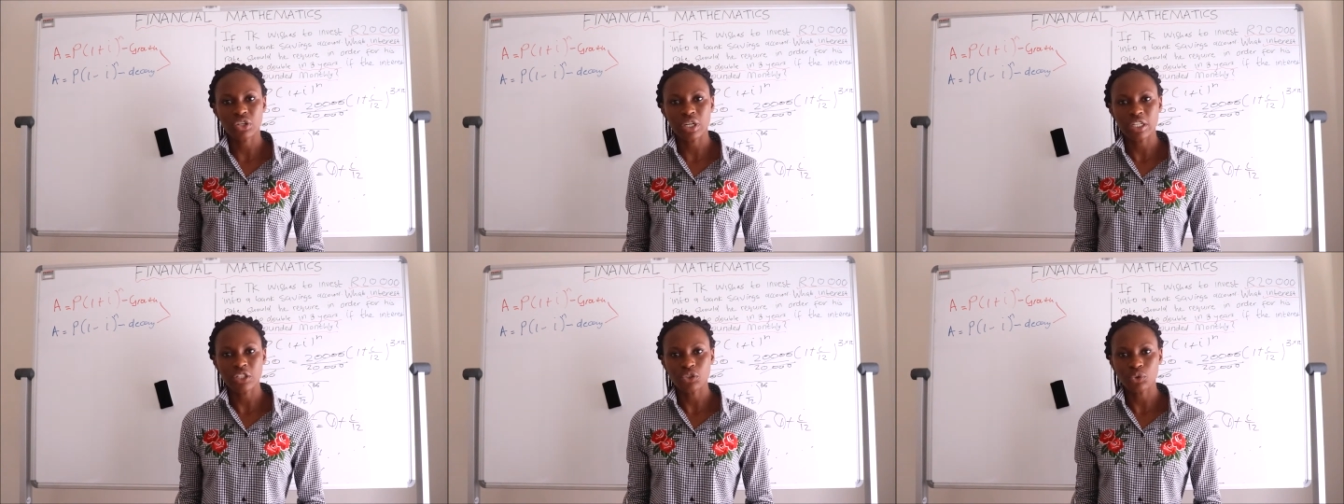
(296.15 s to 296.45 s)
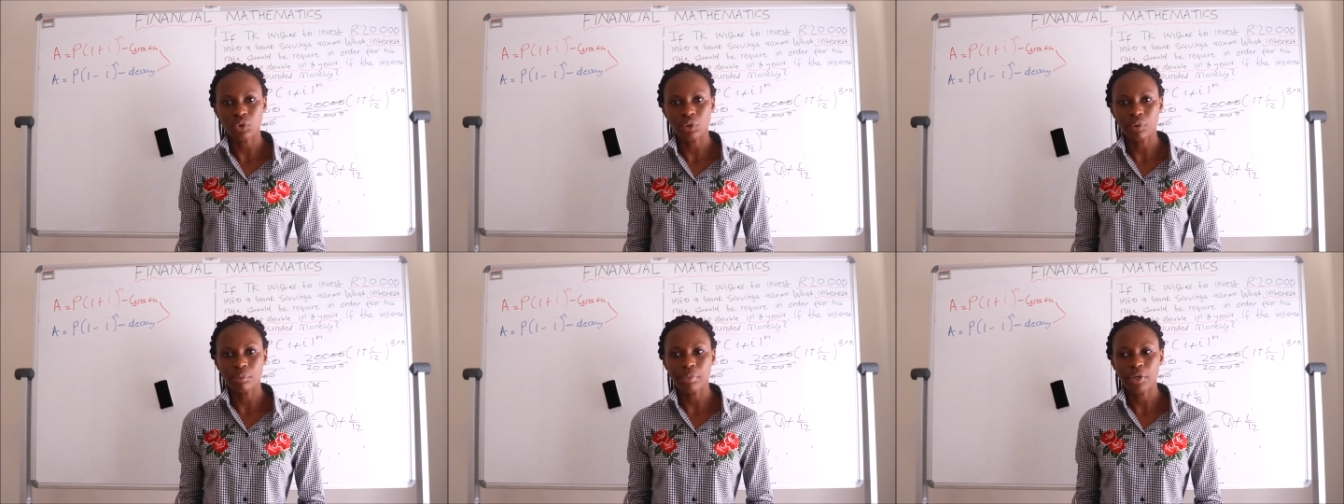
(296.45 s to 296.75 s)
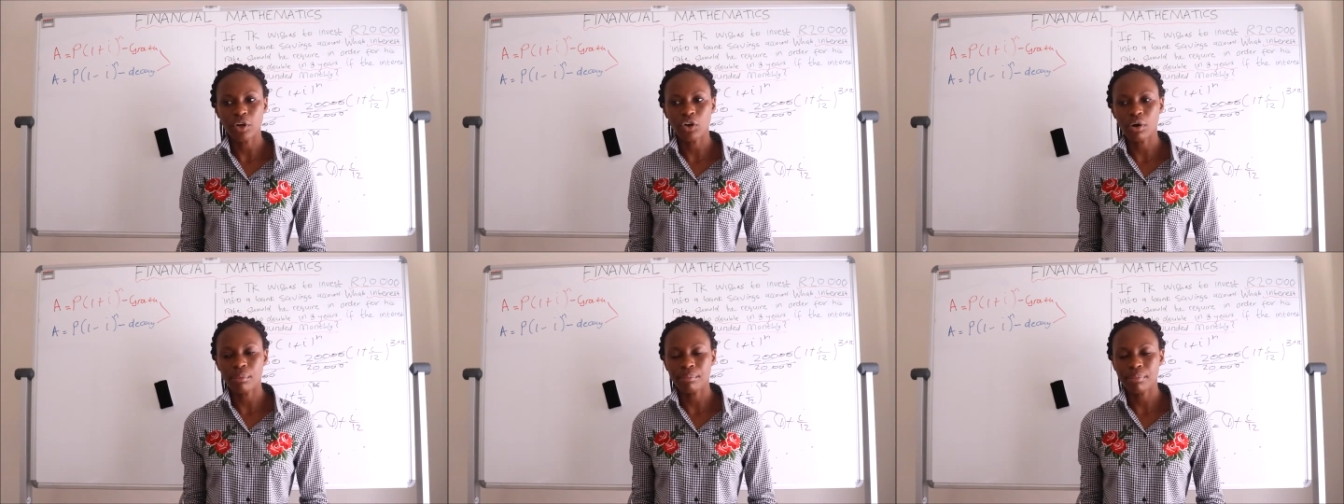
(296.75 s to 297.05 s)
rate will
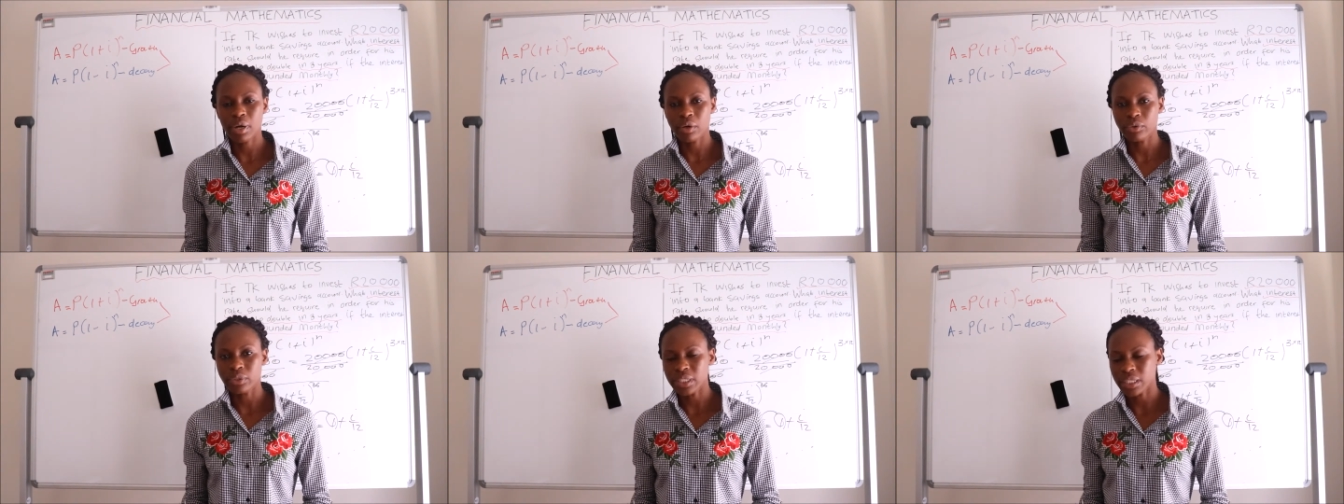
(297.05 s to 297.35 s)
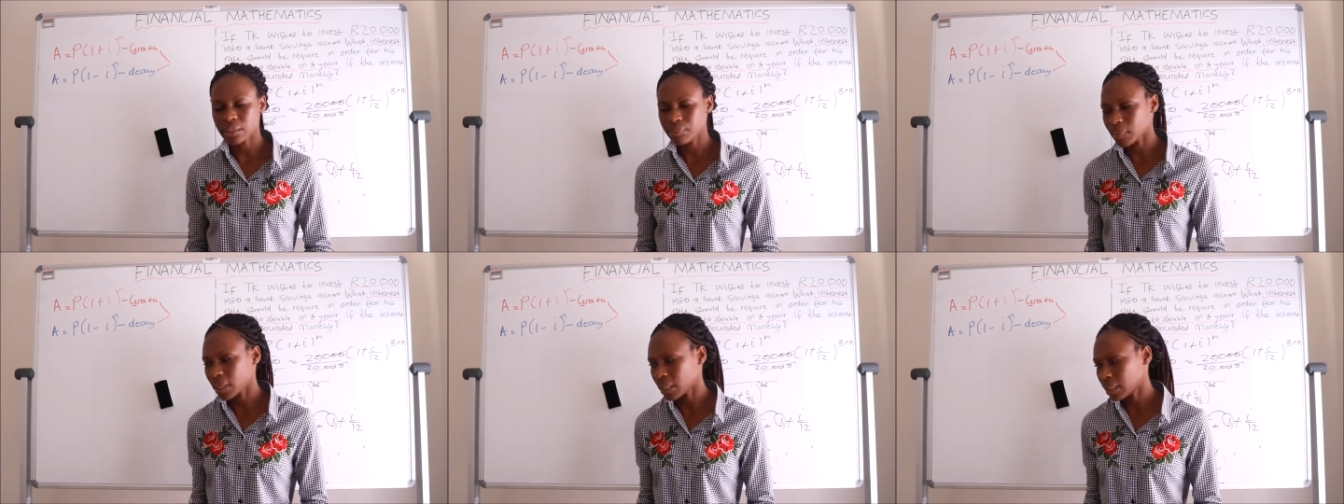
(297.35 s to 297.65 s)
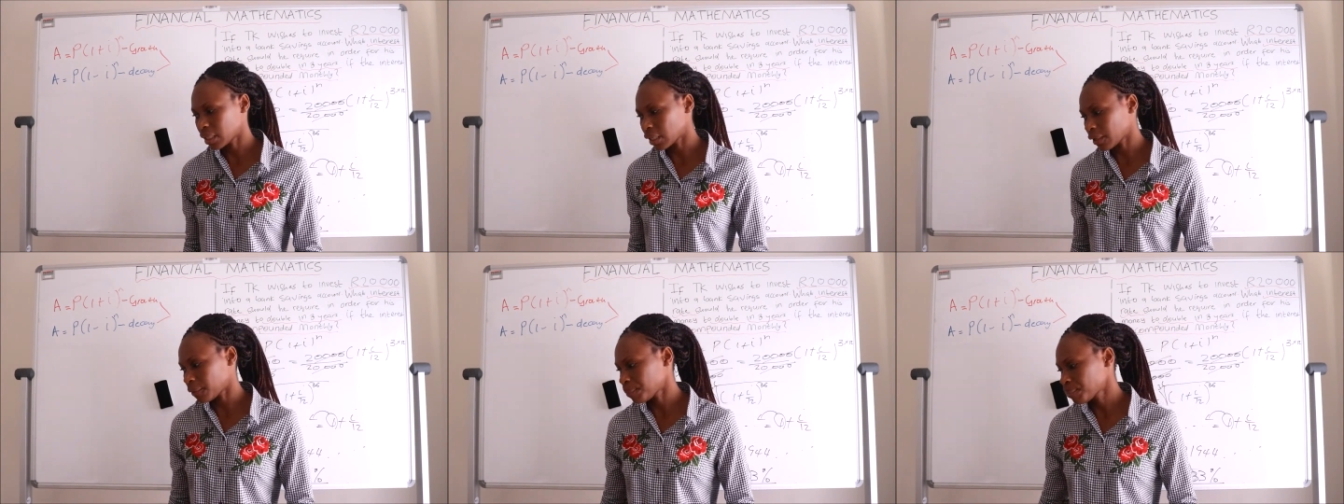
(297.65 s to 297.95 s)
be compounded
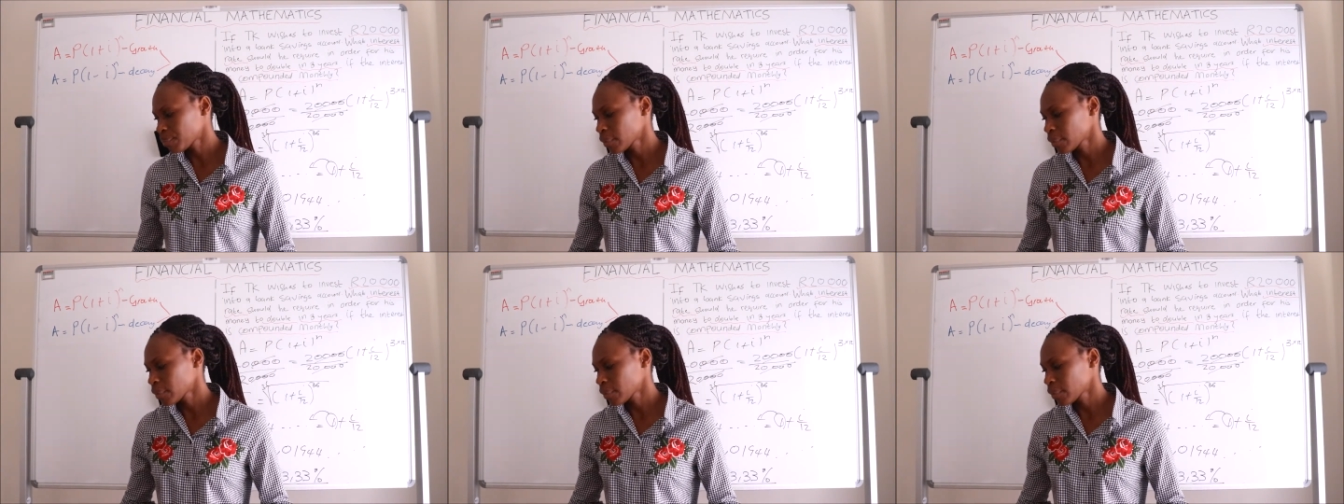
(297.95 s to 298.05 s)
monthly.